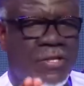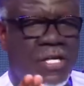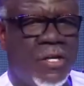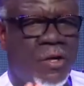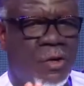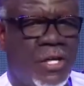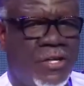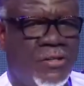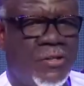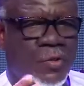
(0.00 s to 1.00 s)

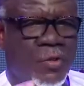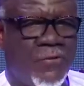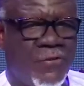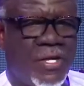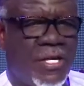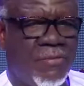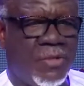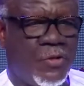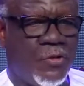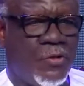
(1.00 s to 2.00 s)
occasions were for him
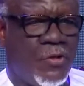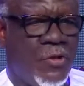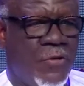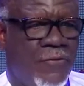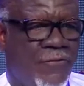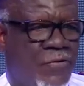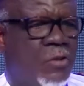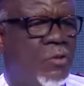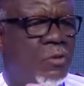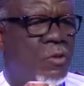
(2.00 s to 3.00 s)
to feel
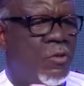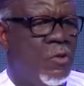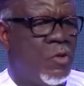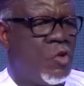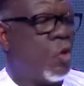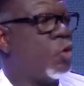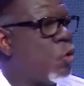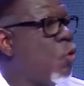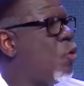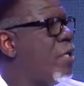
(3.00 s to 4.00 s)
not
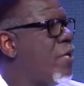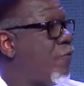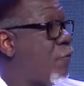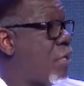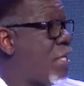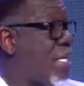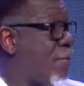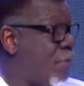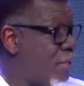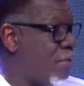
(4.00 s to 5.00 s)
only
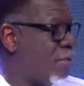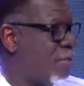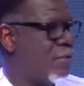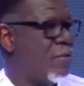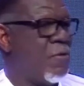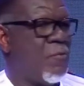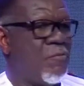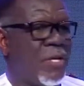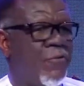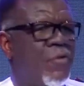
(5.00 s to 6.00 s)
forgiven, but
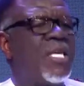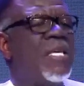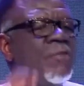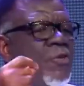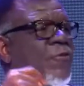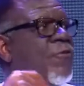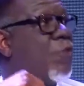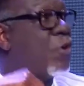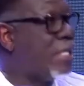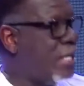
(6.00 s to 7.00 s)
for him to
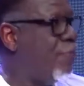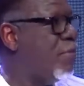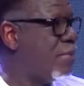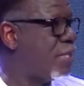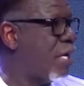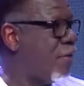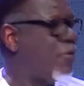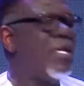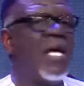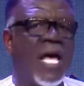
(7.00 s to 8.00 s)
forgive himself
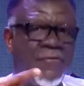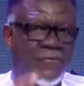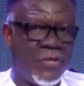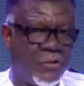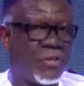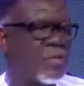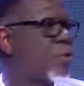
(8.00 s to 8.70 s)
and feel restored